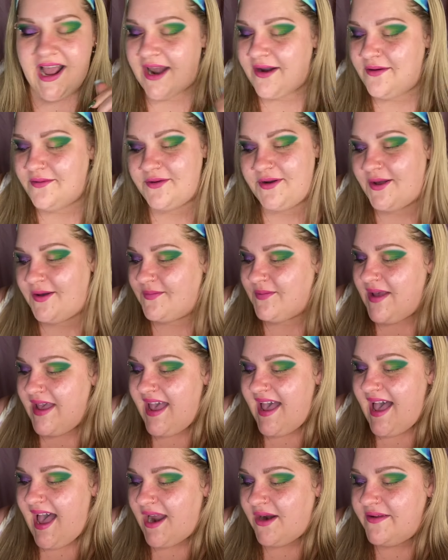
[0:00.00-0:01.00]
I don't know.
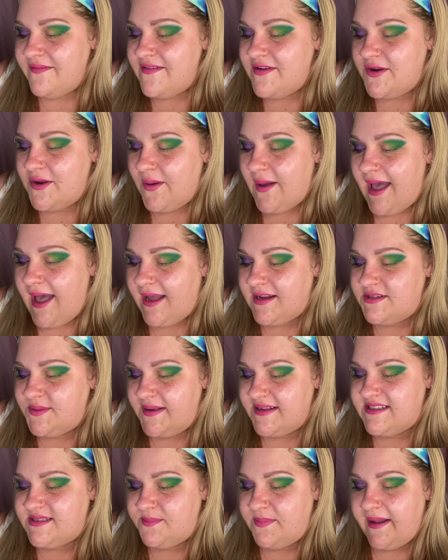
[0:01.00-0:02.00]
I don't even know how to
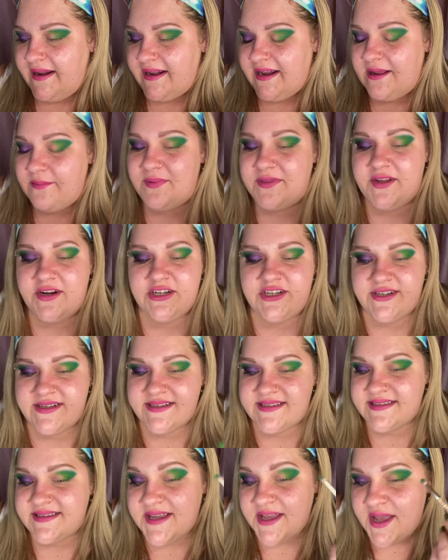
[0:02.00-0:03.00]
explain it, but they're
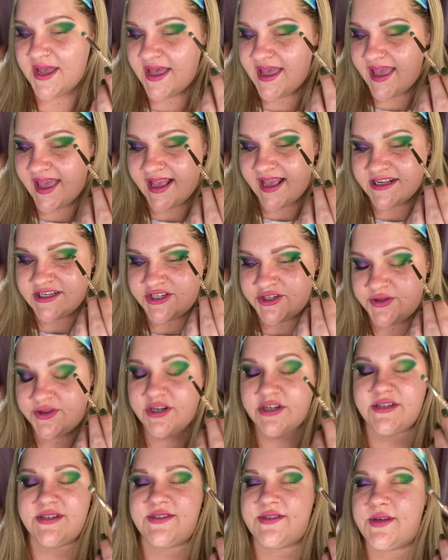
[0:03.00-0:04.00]
just,
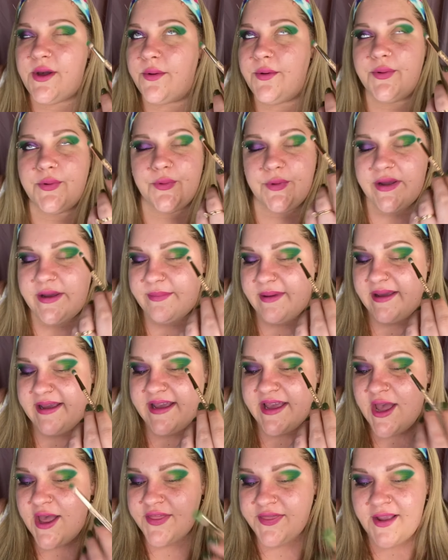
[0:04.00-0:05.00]
they're so creamy.
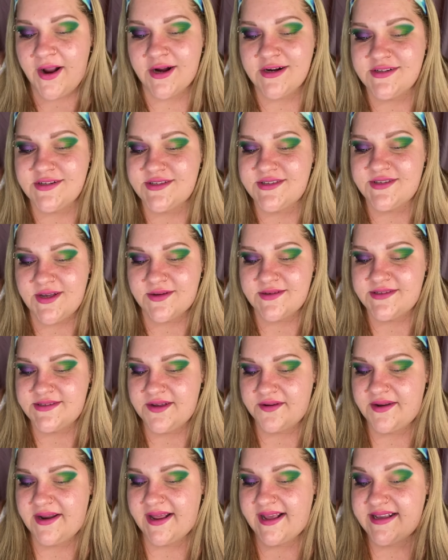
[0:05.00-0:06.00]
They are so,
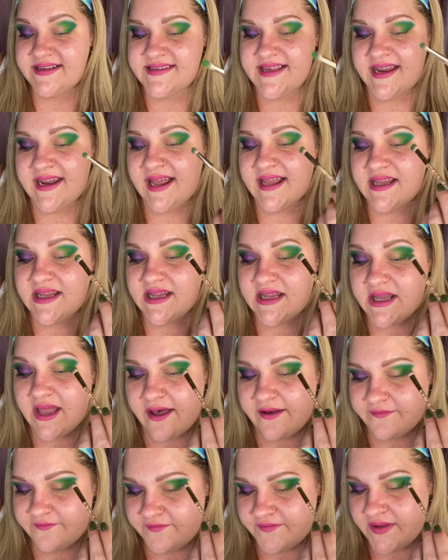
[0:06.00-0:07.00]
so nice. And I
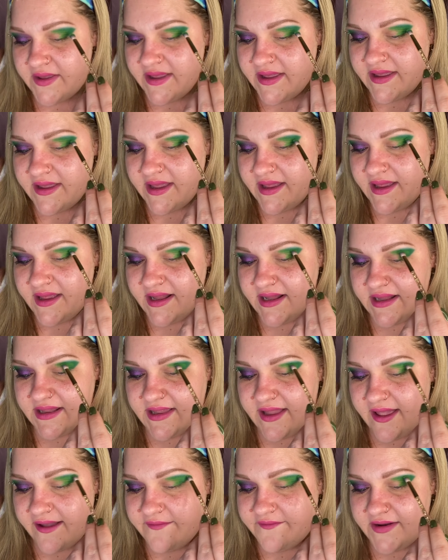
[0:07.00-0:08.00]
love,
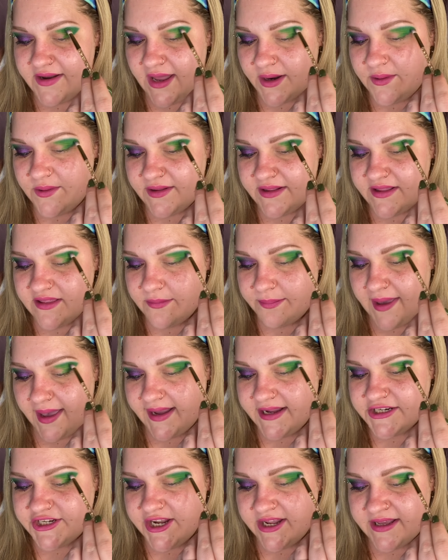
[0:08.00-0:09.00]
love not only the
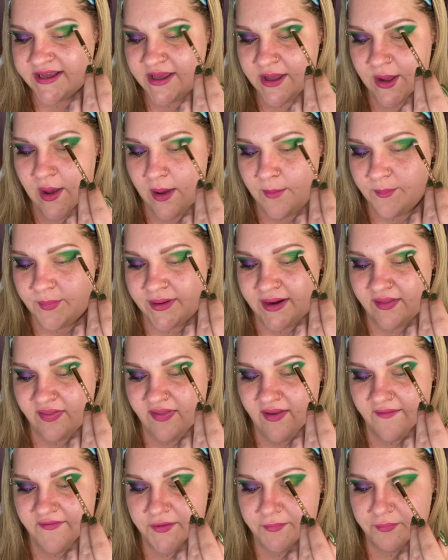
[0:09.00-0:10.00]
packaging, but I
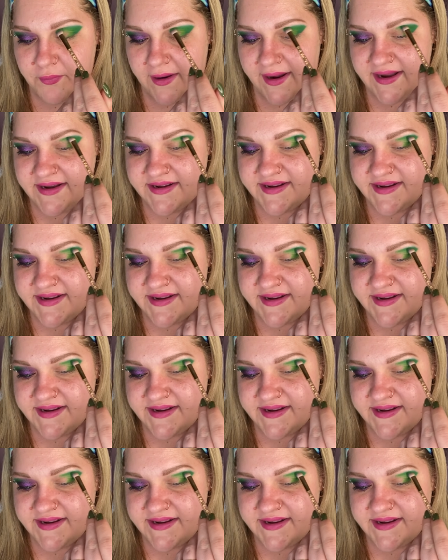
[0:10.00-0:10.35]
love the brand